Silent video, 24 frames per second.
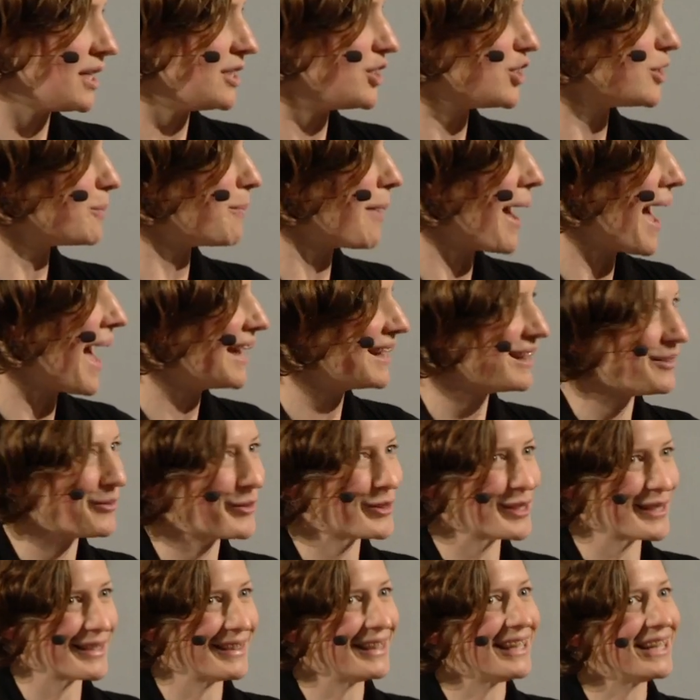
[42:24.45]
in Japan, it
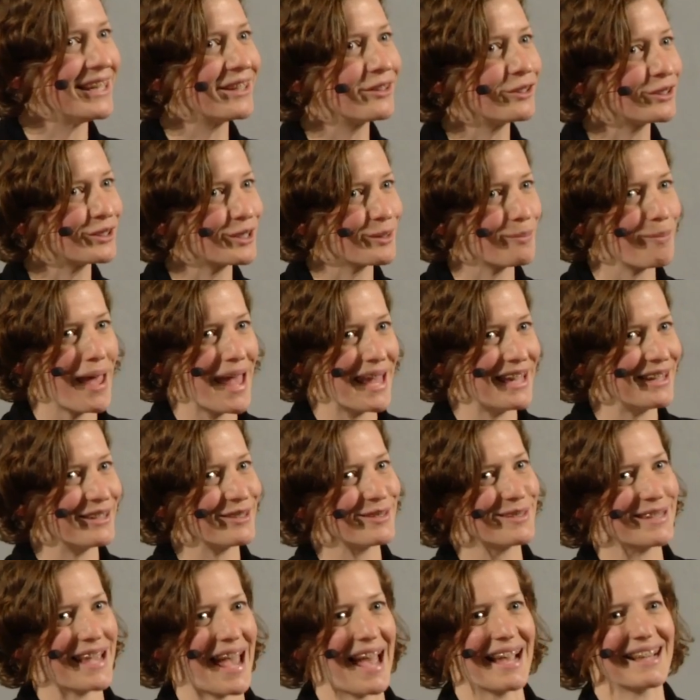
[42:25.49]
was legal to pay your
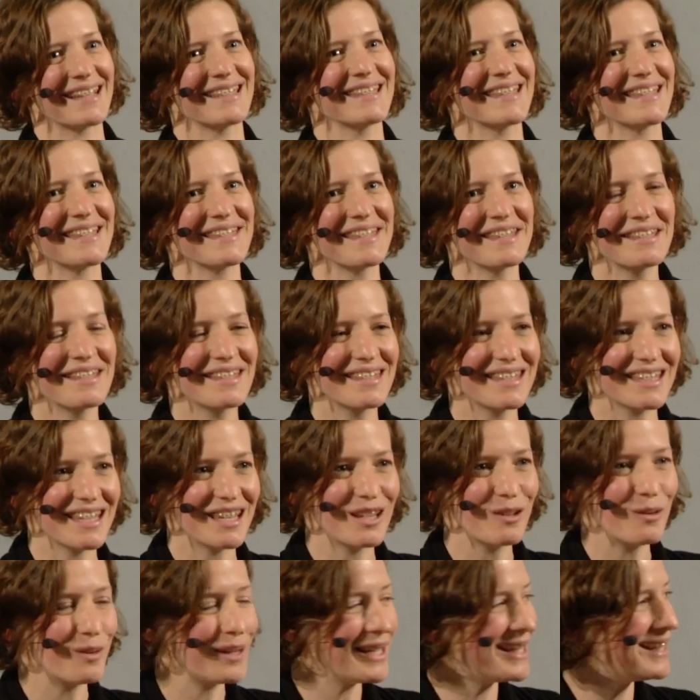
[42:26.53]
taxes in
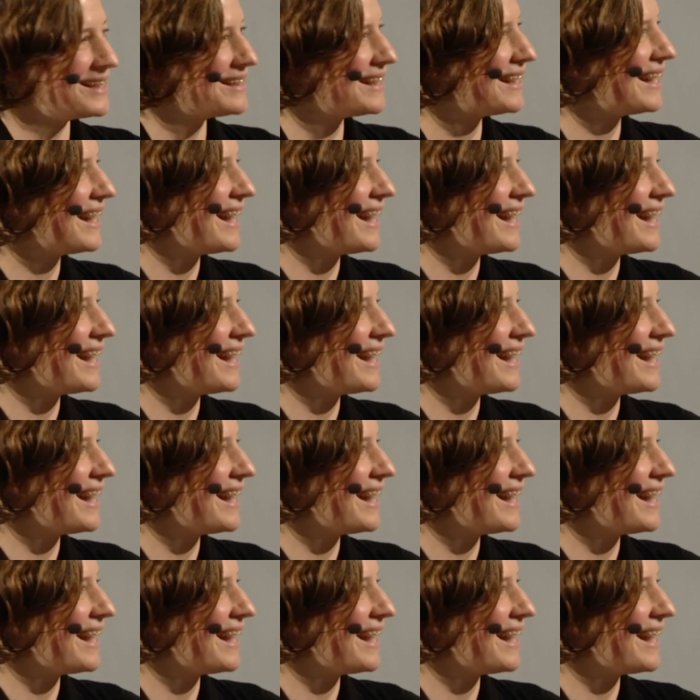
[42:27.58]
seaweed.